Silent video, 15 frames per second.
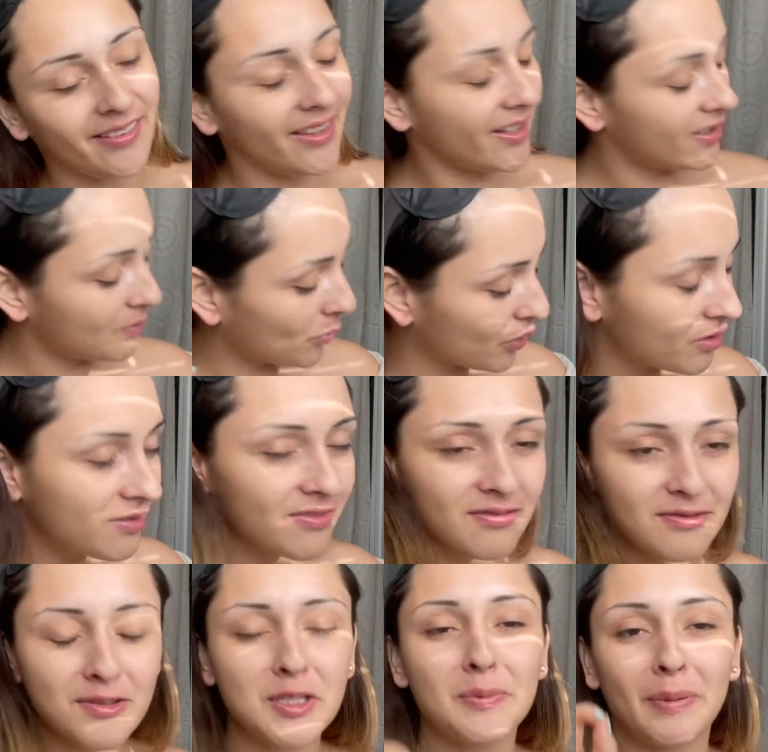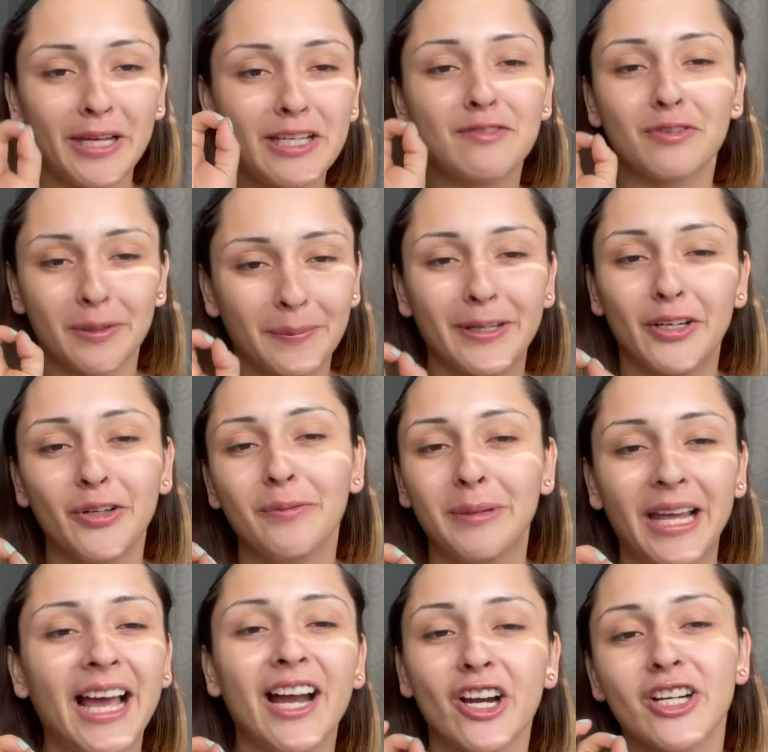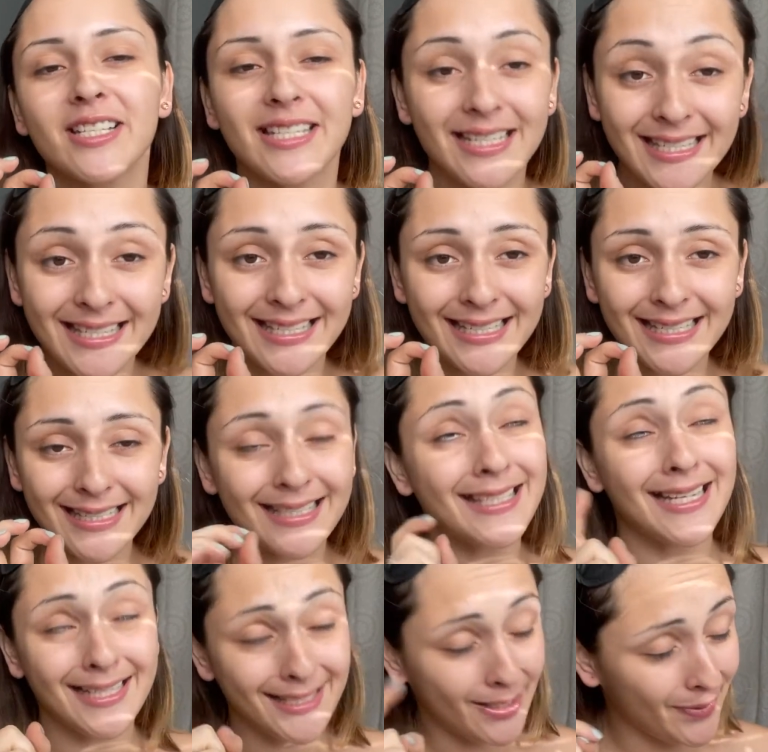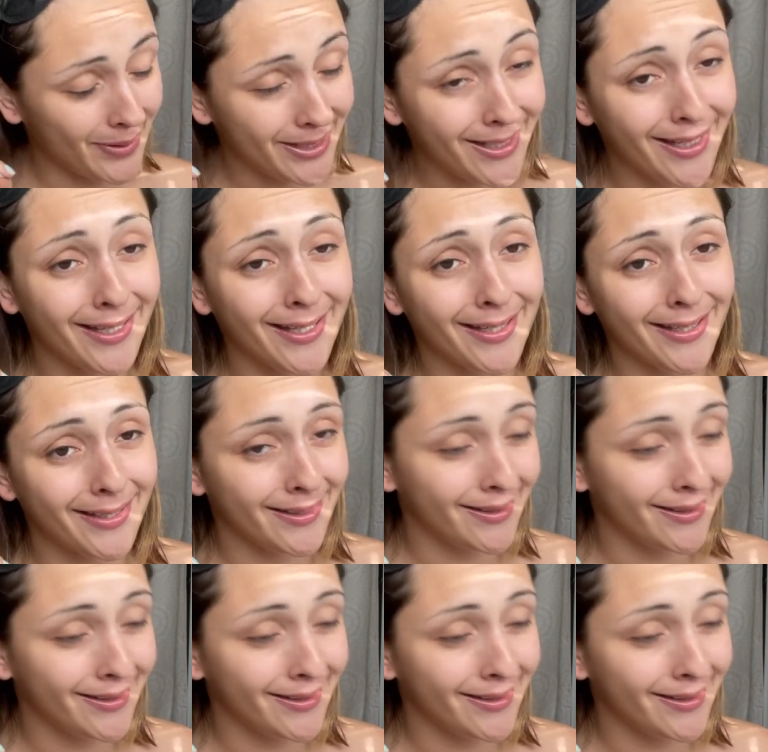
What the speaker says: That's more space for me to be artistic. That's how I take it.